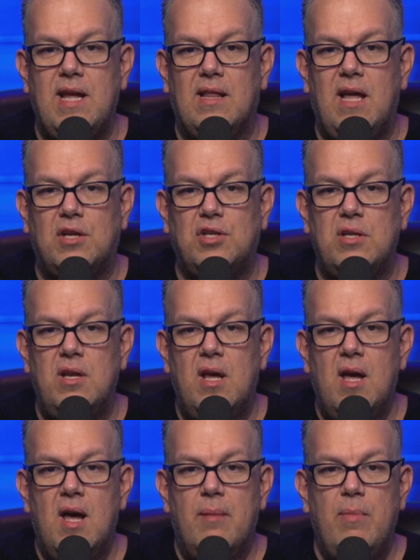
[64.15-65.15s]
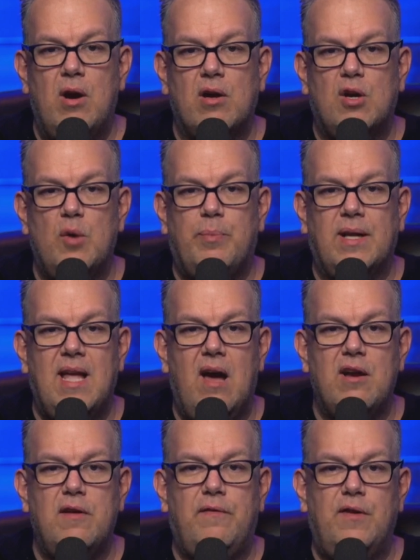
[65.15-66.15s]
election. Maricopa
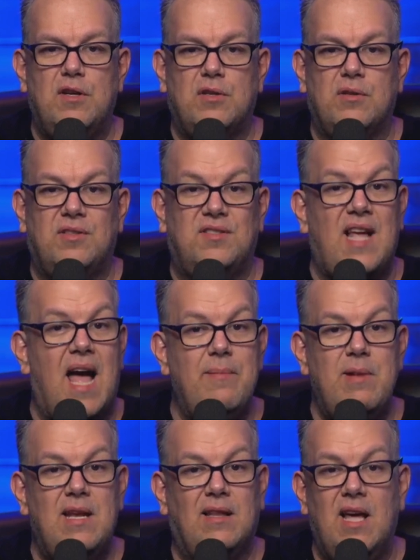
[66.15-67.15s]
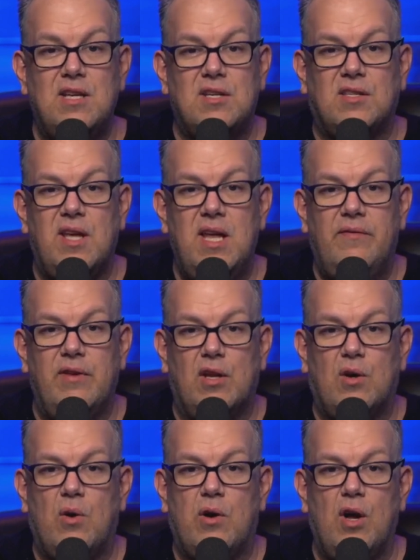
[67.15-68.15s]
County officials stymied legislative
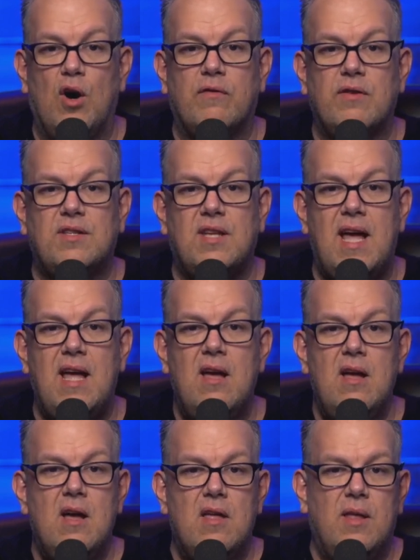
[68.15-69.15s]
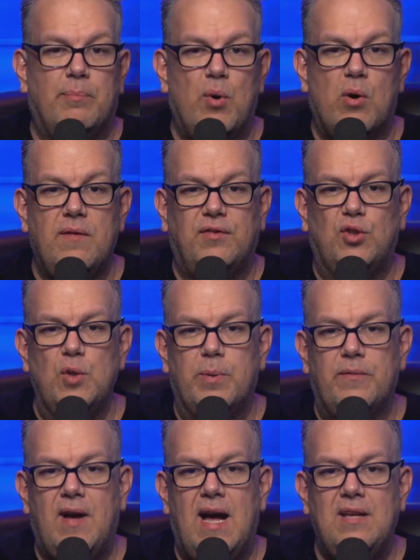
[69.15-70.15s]
and court oversight. The Board of
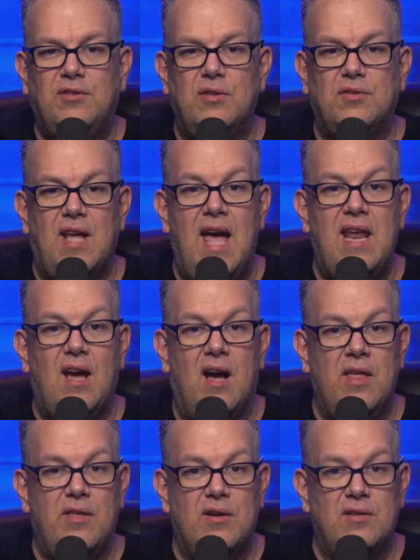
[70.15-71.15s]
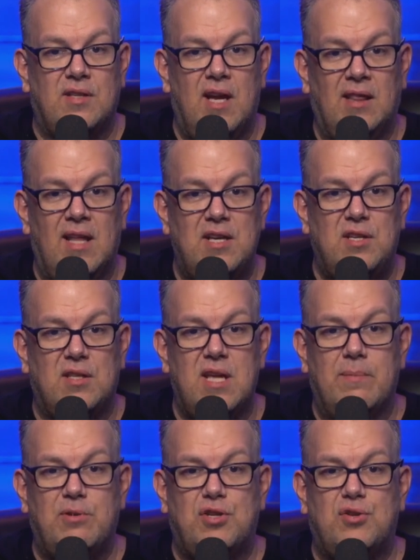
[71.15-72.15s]
Supervisors and others
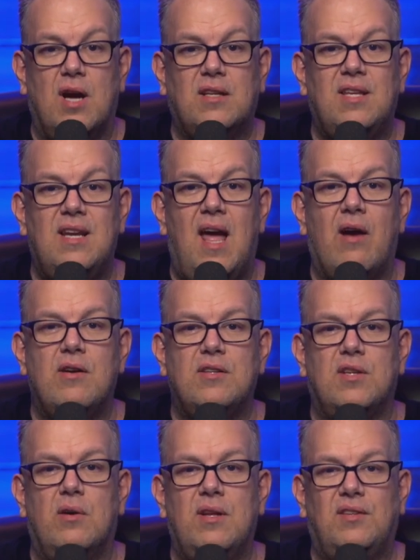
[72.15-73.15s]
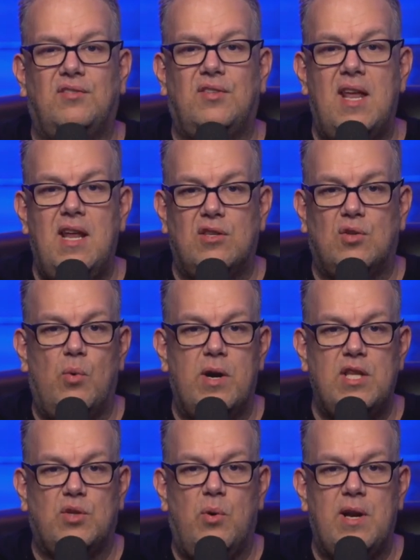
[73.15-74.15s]
allegedly obstructed Arizona Senate
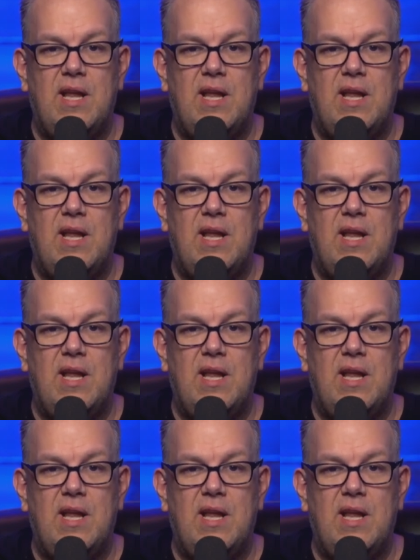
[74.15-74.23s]
2020